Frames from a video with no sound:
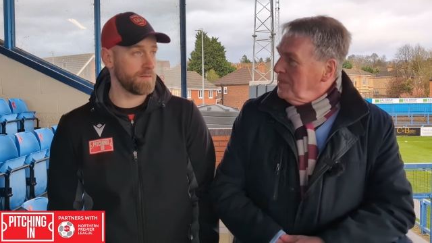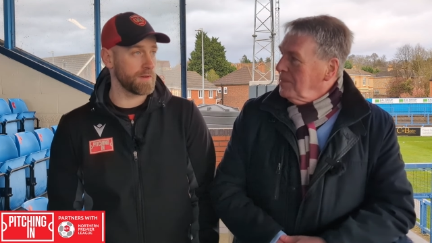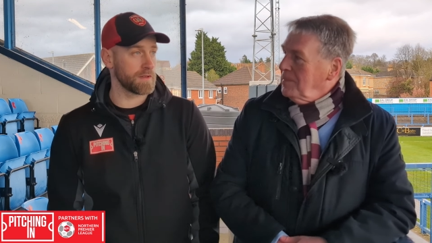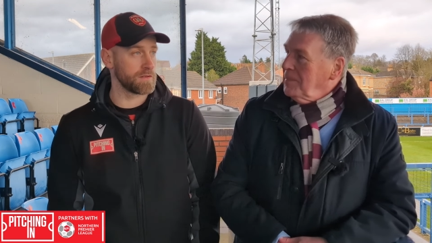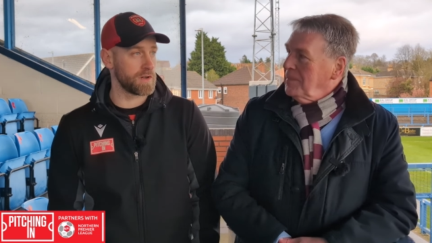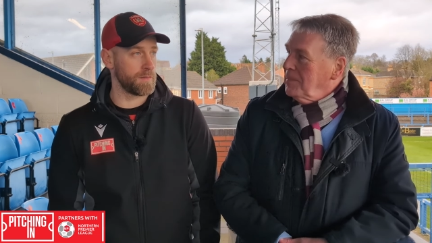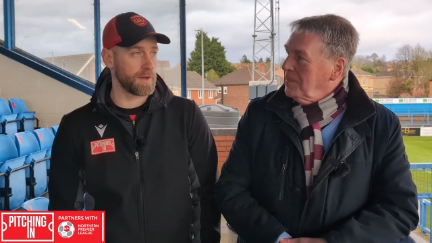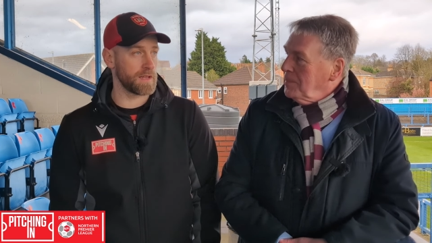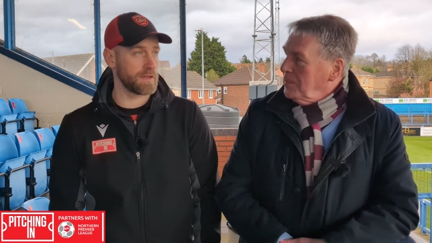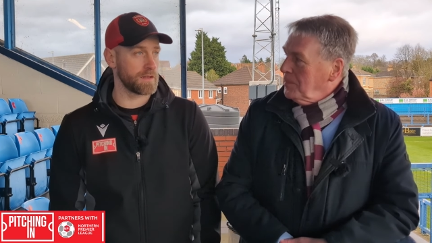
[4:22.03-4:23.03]
Speaker 1: won't we? Do you know what I
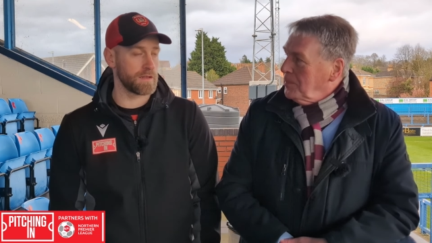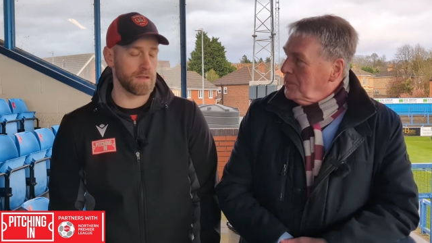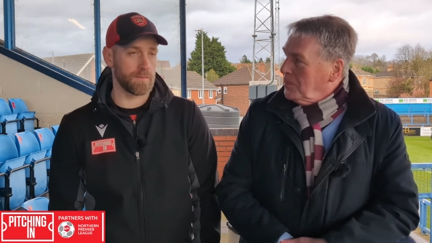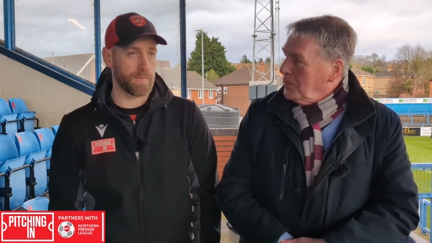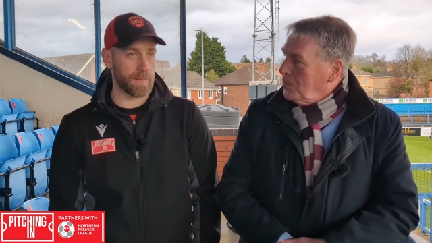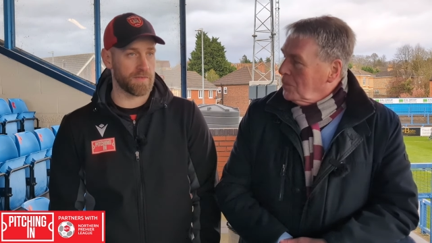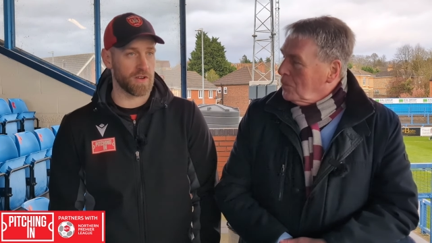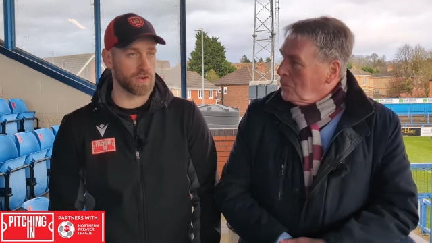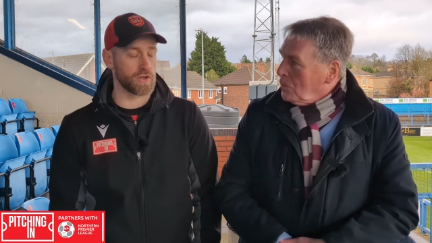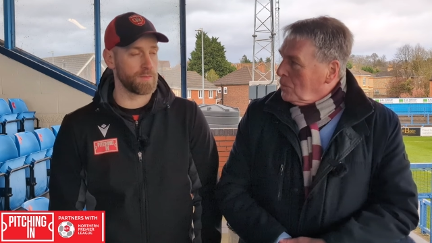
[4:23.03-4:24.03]
mean? The, the people have
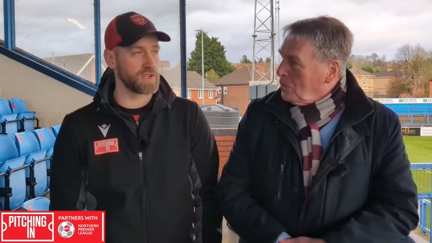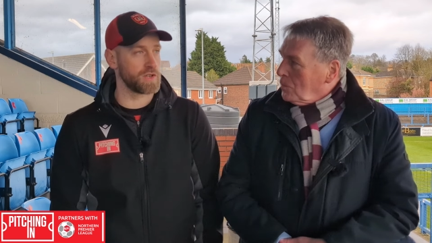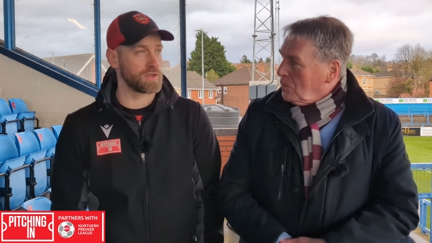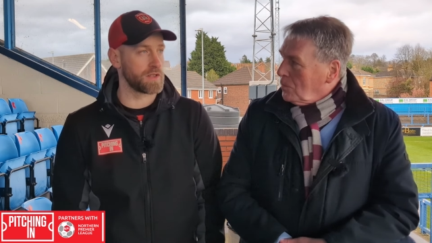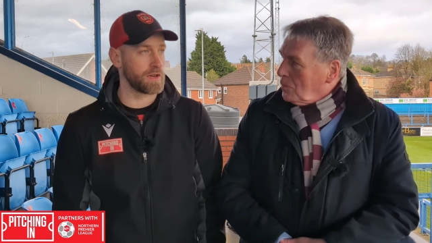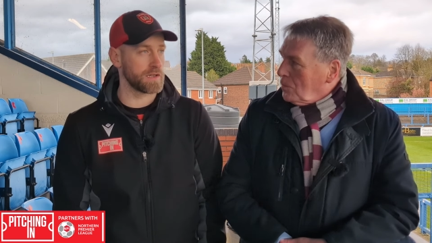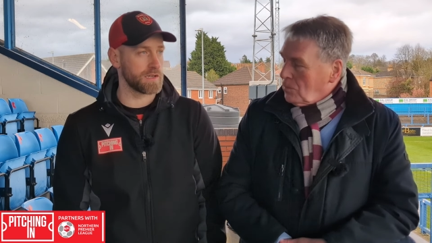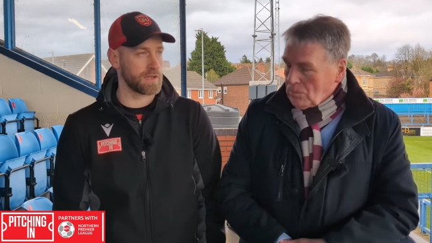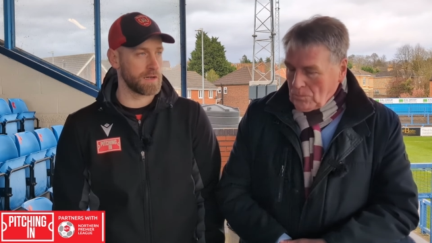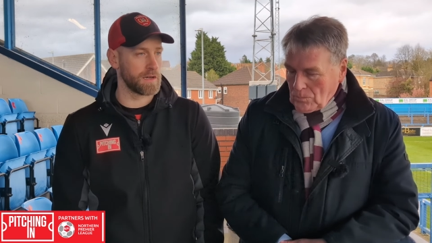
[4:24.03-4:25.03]
got to show me Tuesday,
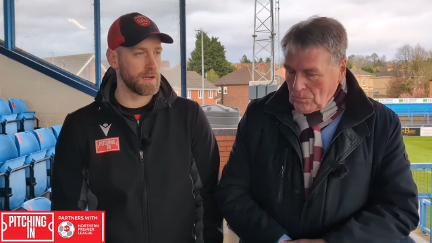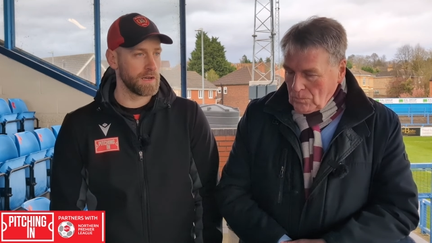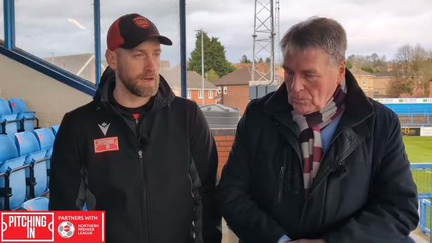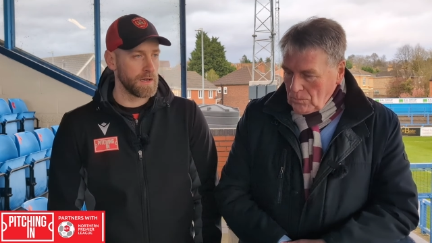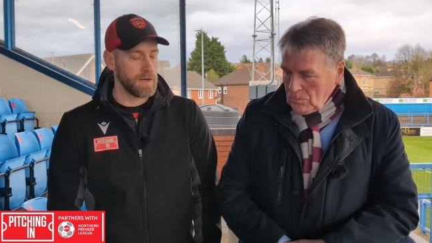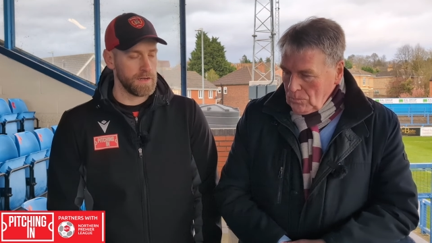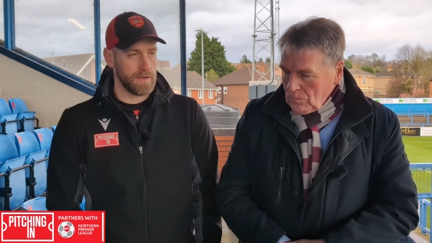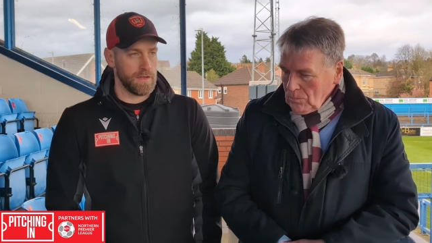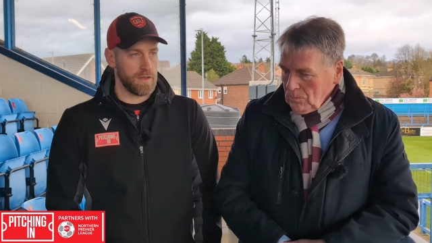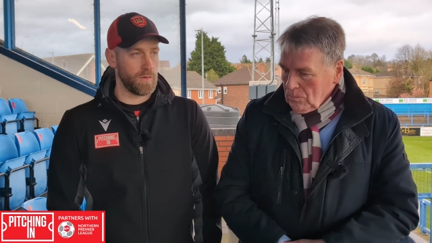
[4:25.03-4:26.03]
Thursday that
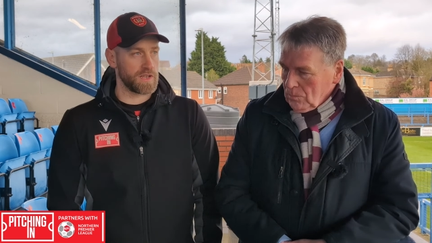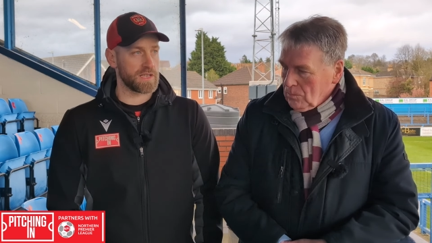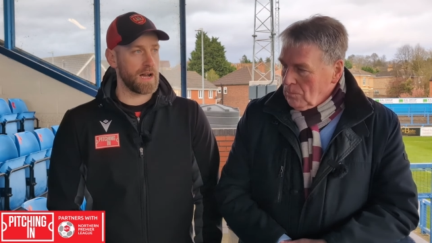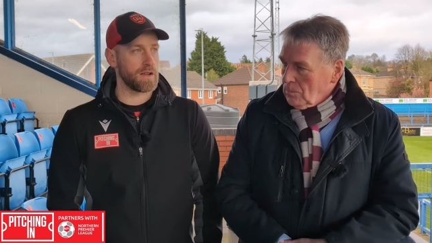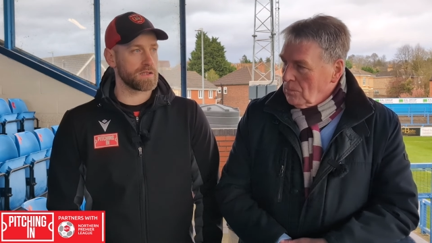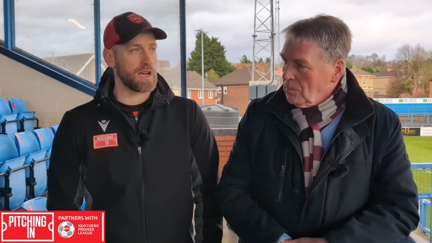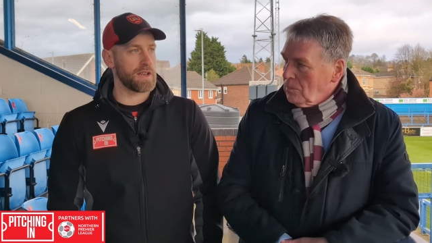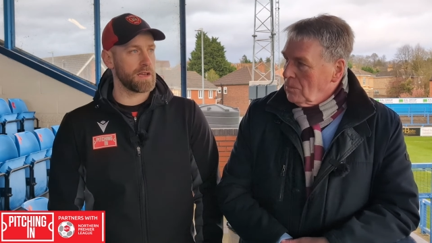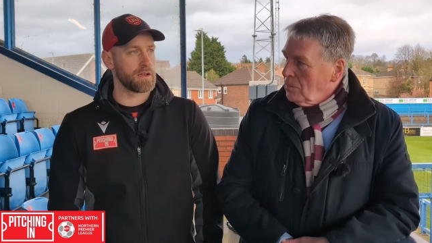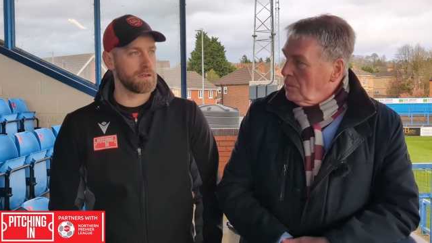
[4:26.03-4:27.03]
they want to start on
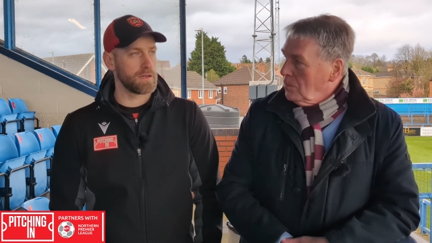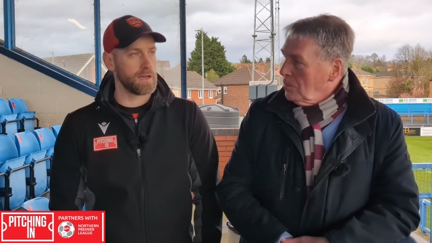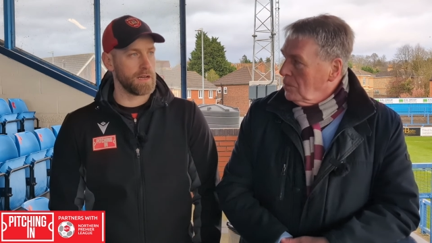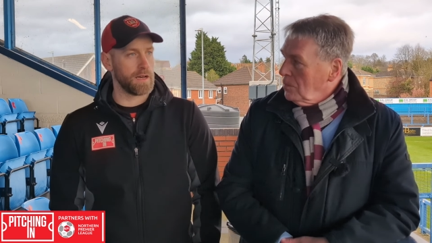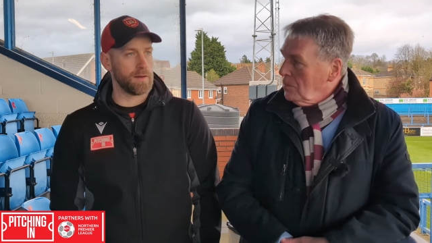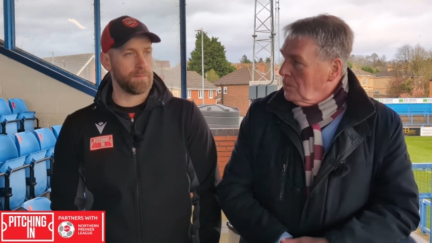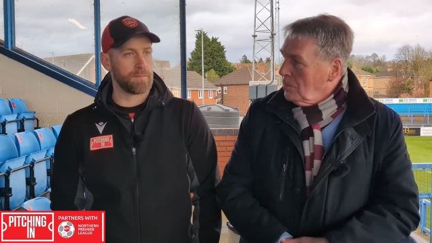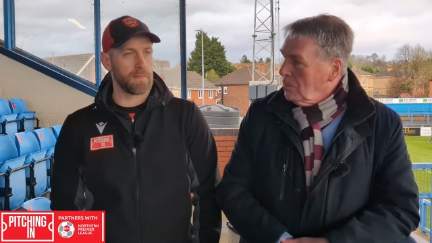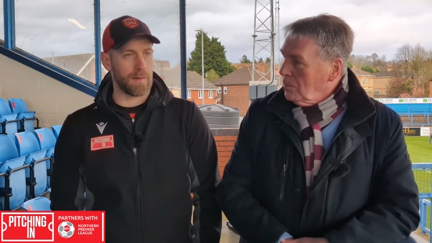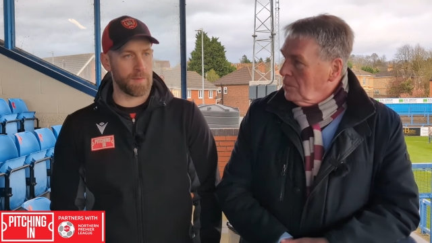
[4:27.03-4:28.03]
Saturday. Um,
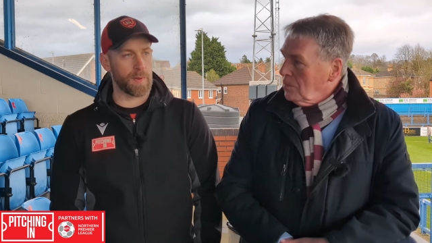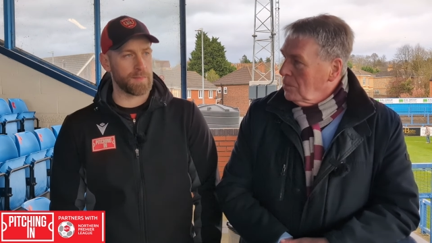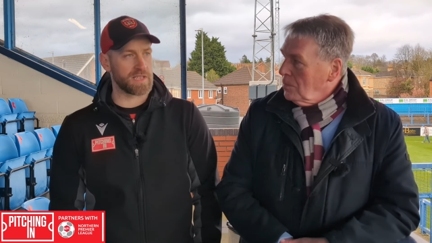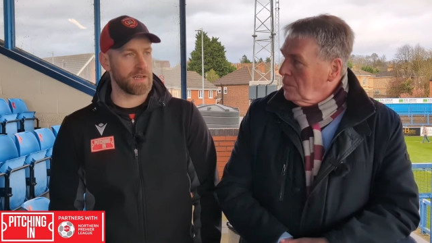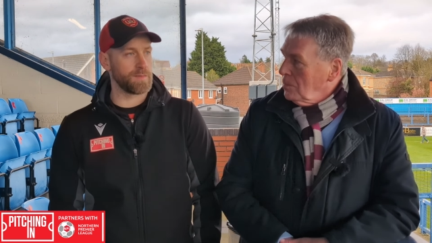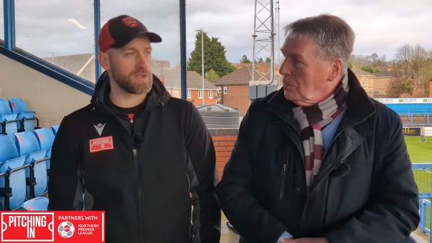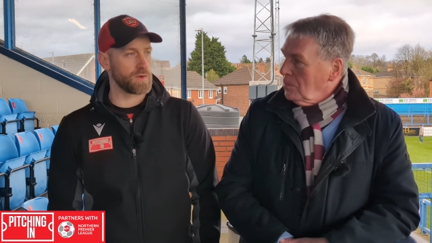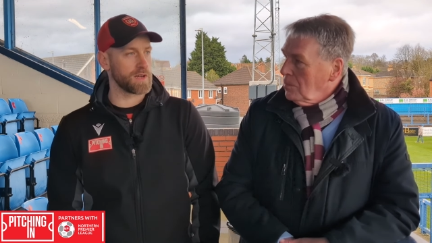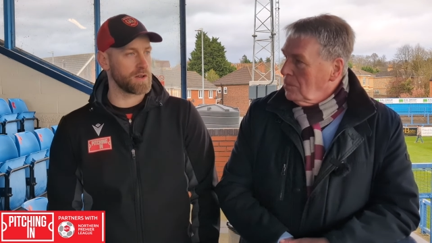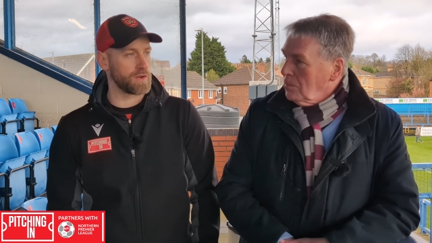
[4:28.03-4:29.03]
I'm going to pick my team this
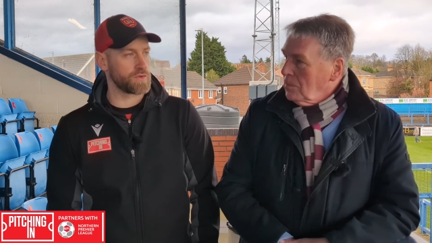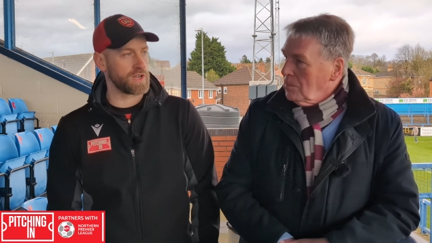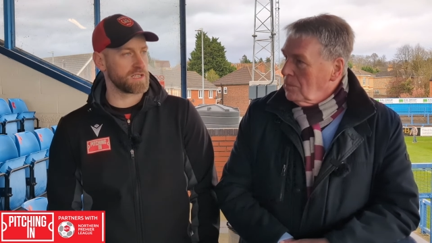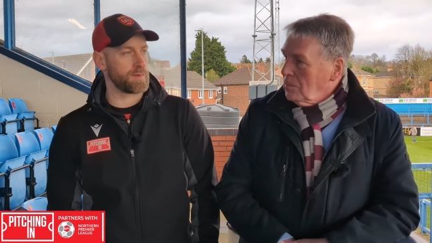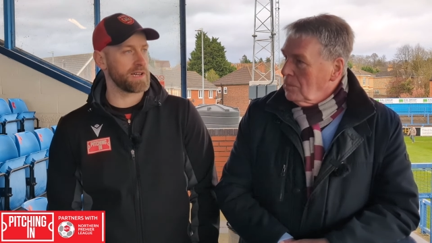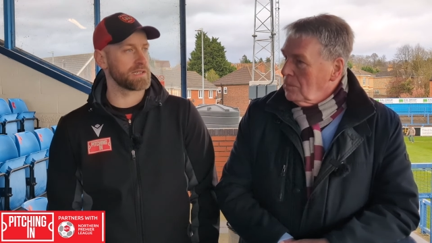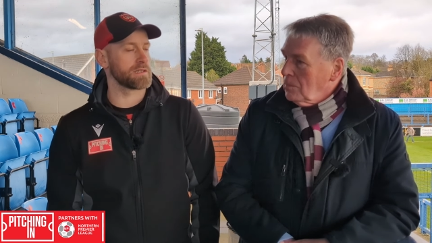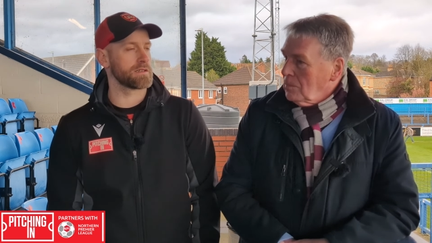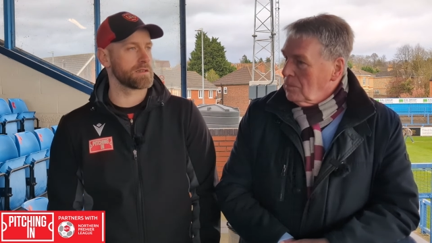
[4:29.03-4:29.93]
week on who trains the best.